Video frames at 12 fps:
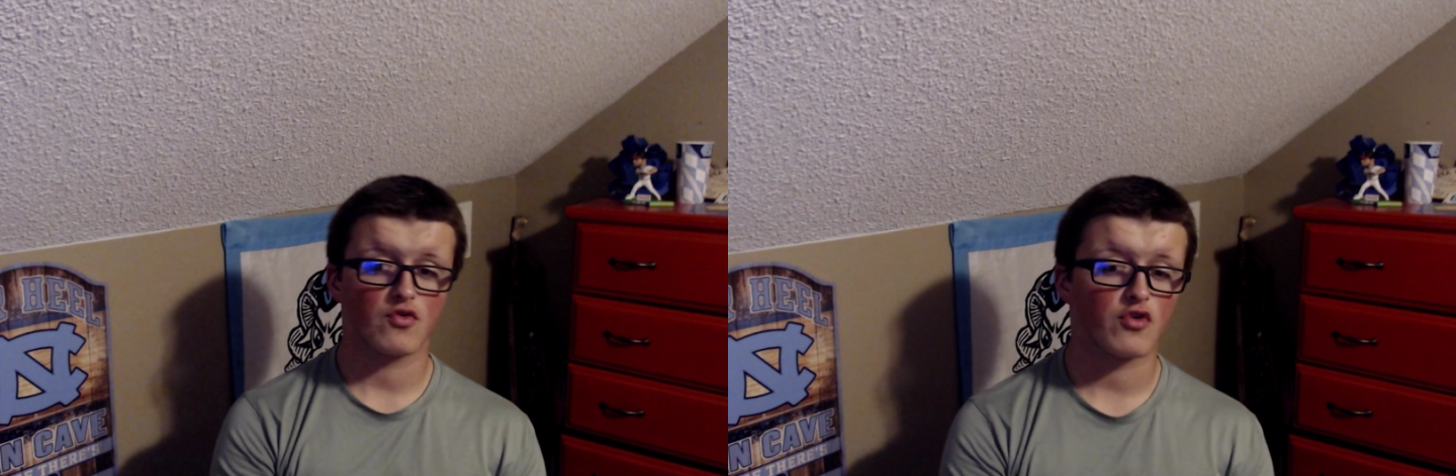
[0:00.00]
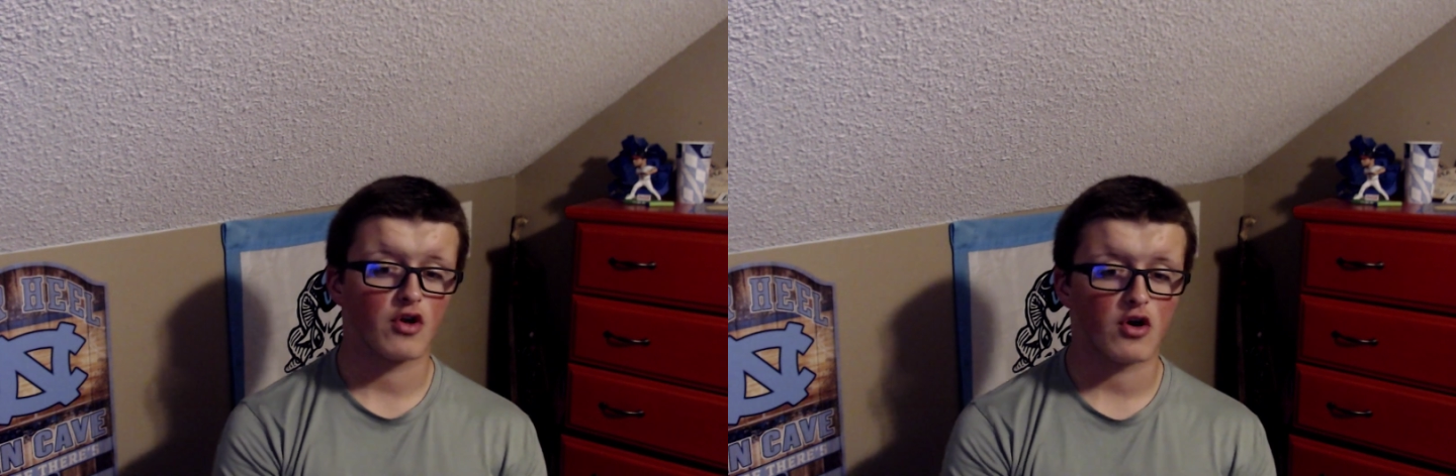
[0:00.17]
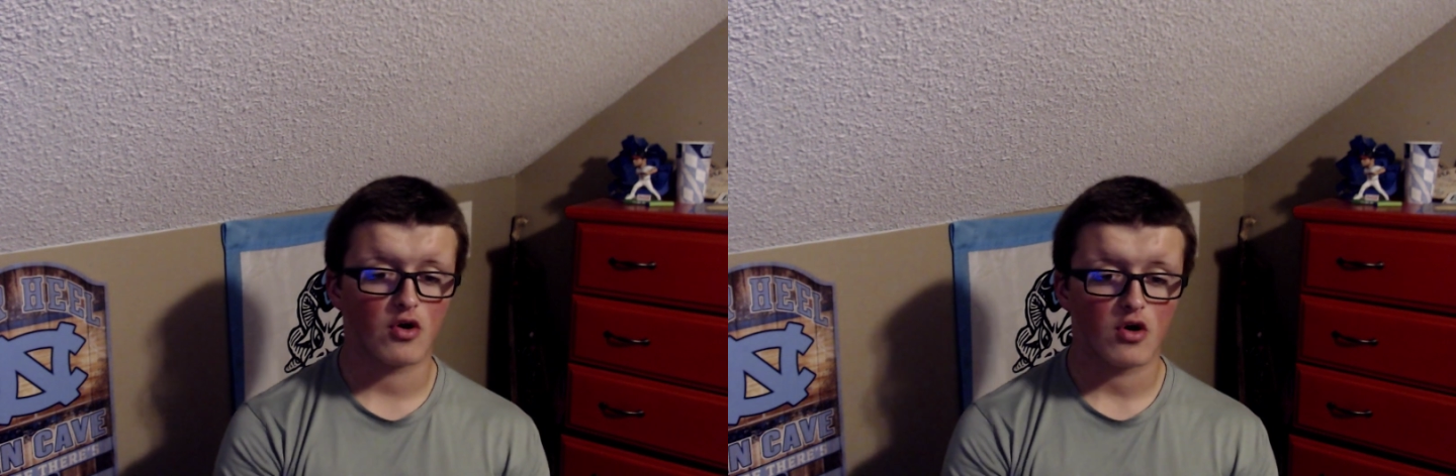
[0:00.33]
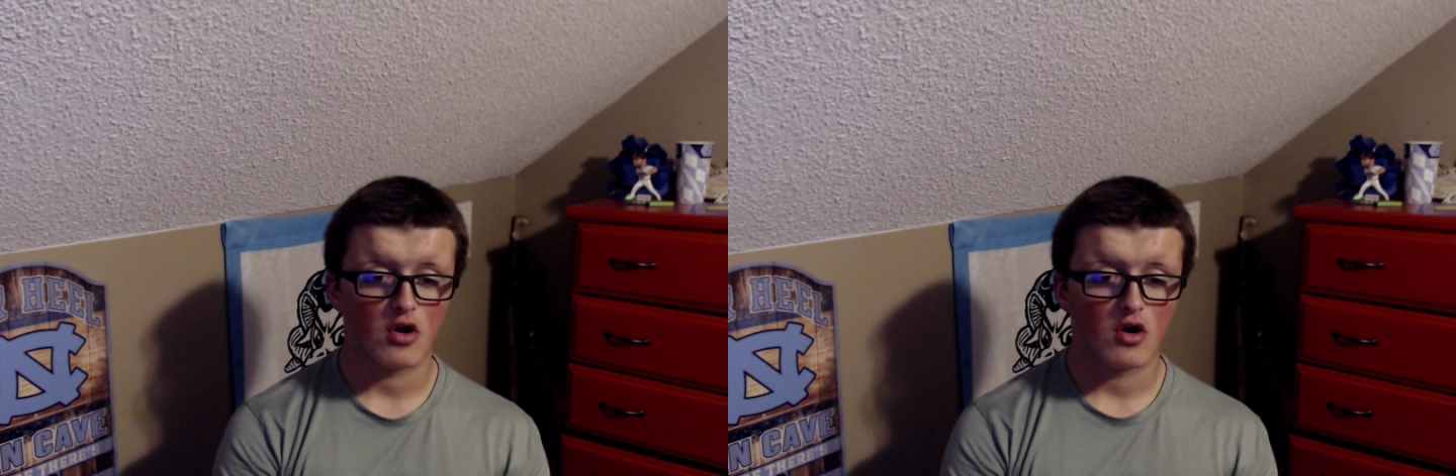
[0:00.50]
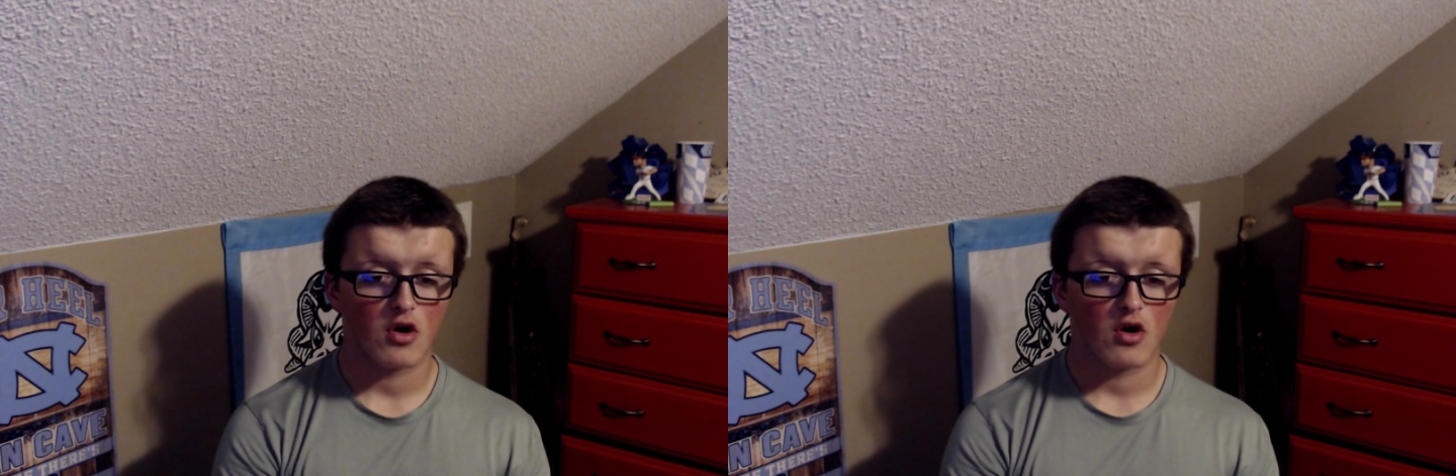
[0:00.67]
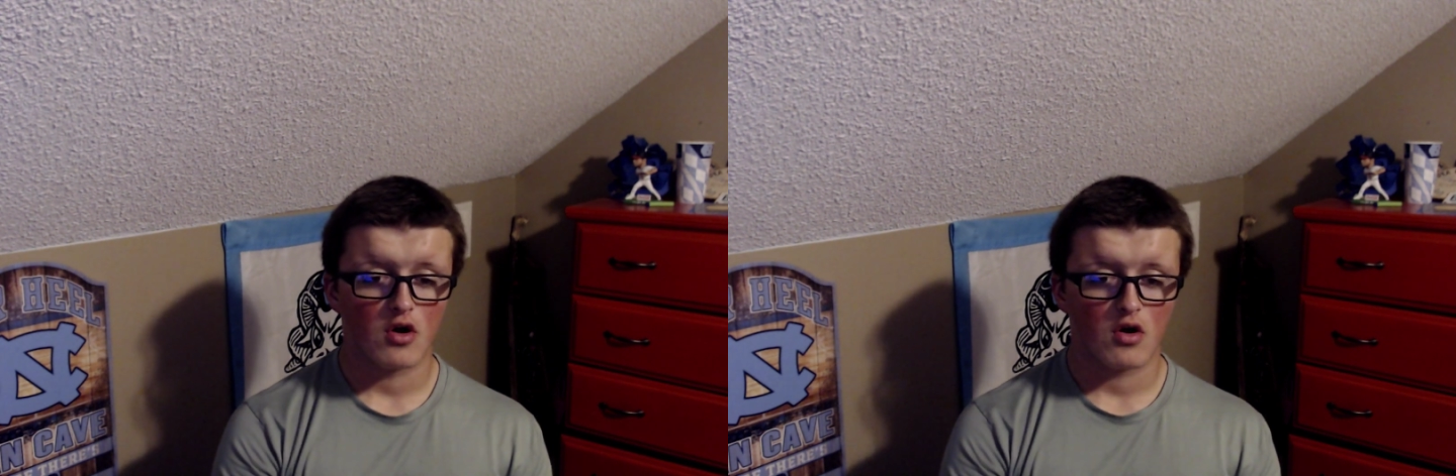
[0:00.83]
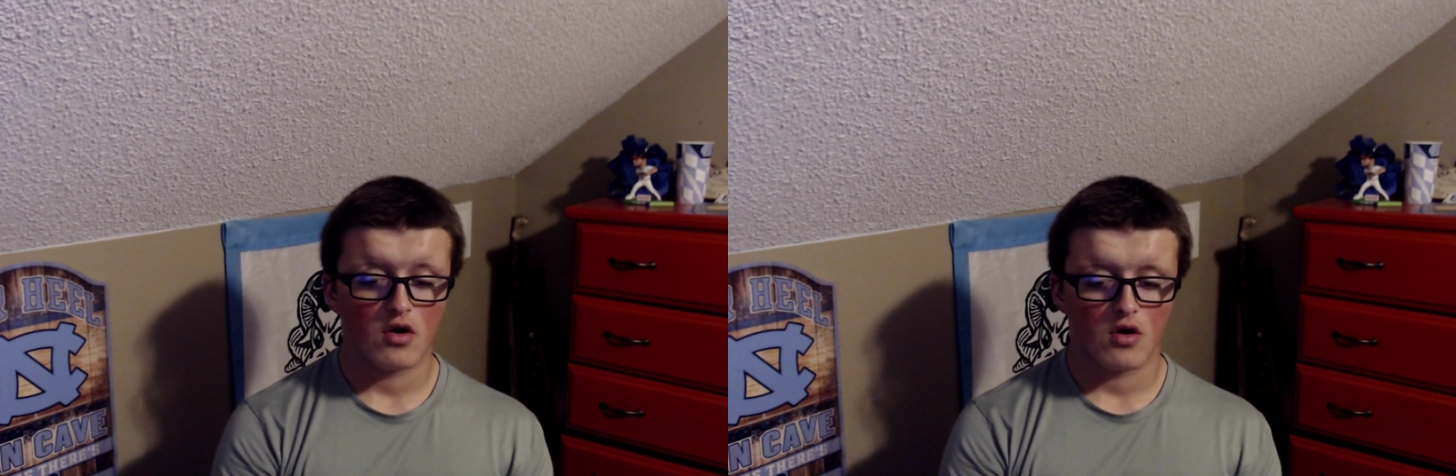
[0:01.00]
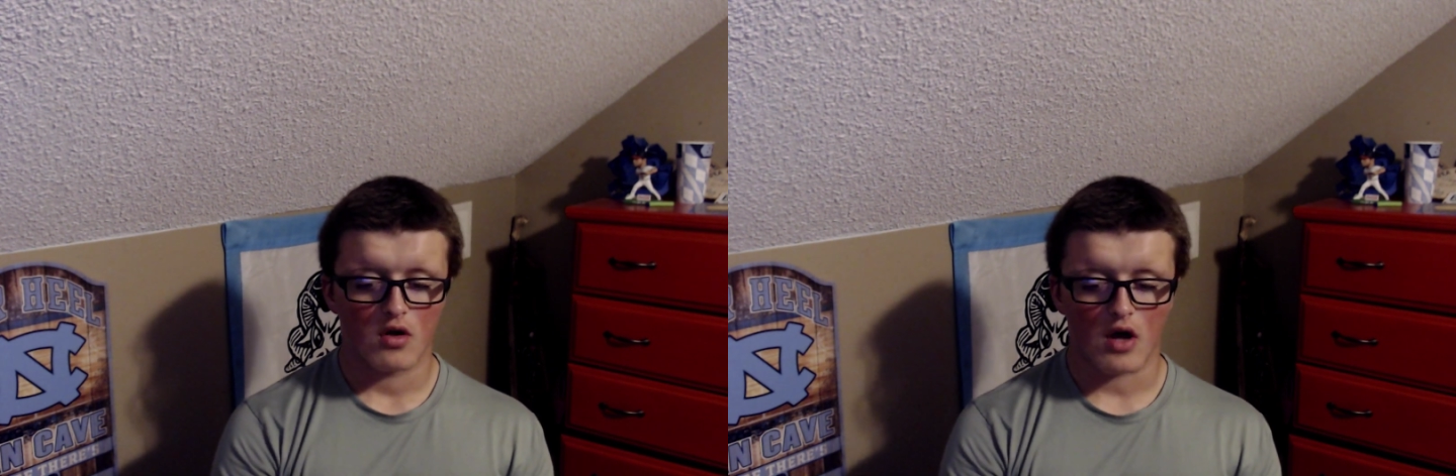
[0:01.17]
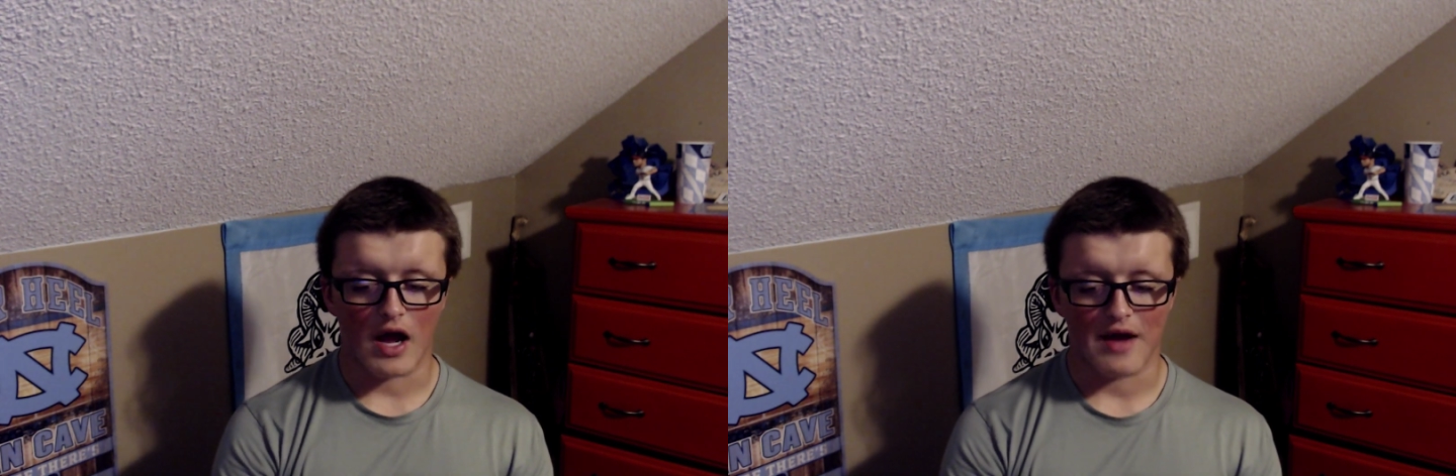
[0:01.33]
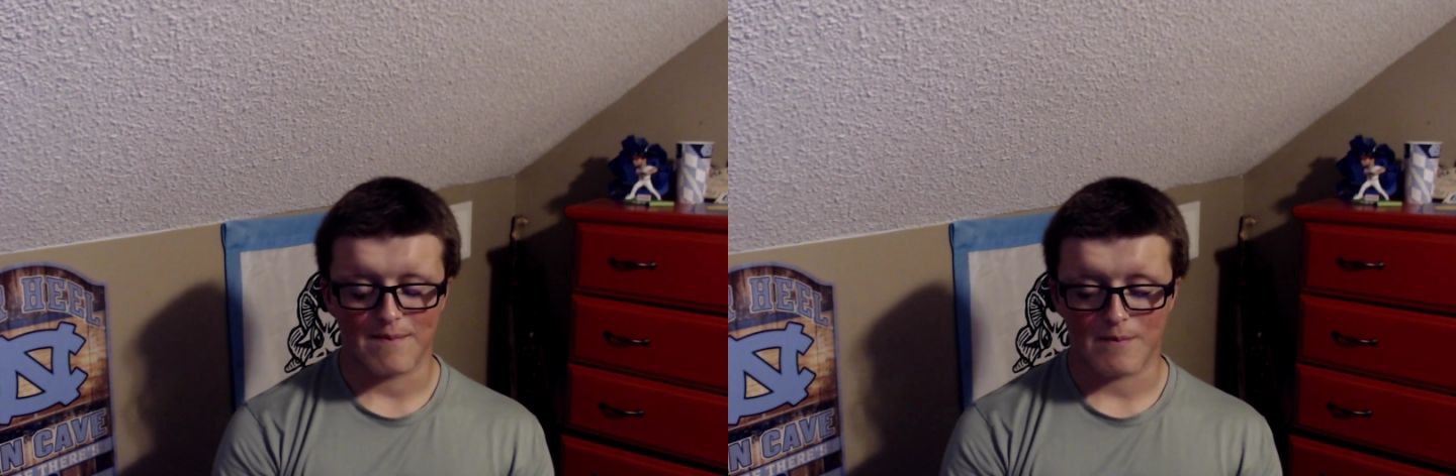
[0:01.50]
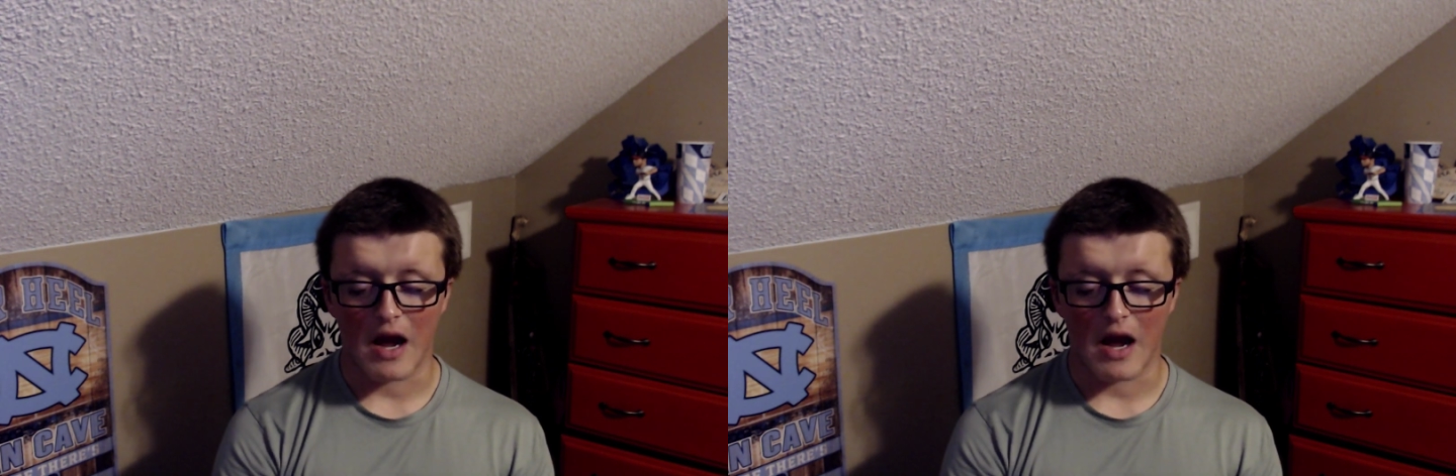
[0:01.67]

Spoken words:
So I